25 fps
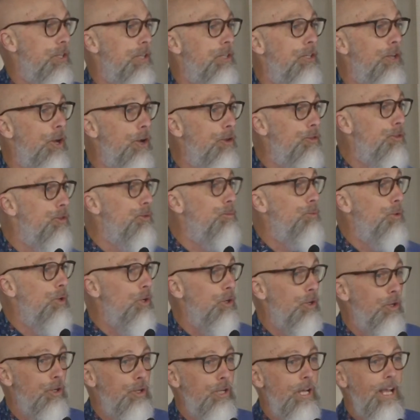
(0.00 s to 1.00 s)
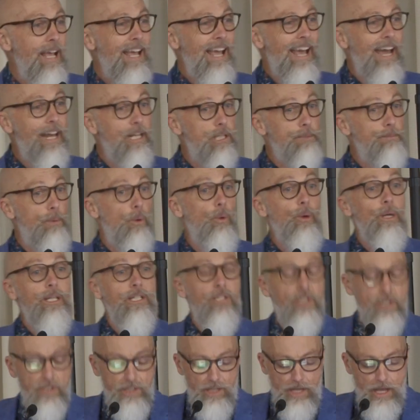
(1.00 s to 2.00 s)
And note the word, and it's
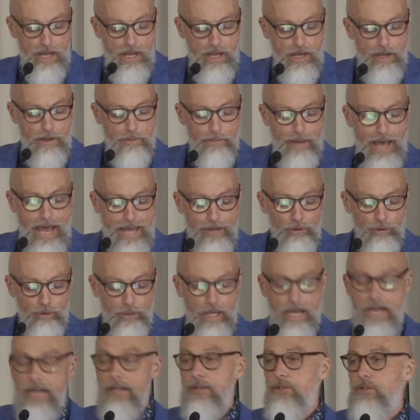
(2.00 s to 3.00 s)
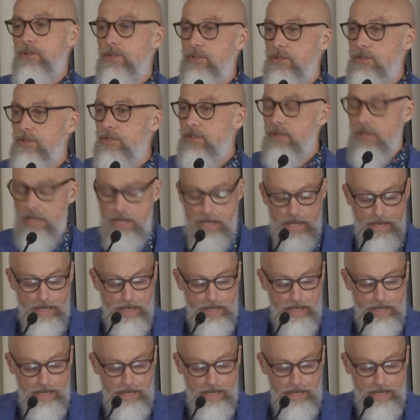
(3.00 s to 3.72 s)
pointed, panelled houses.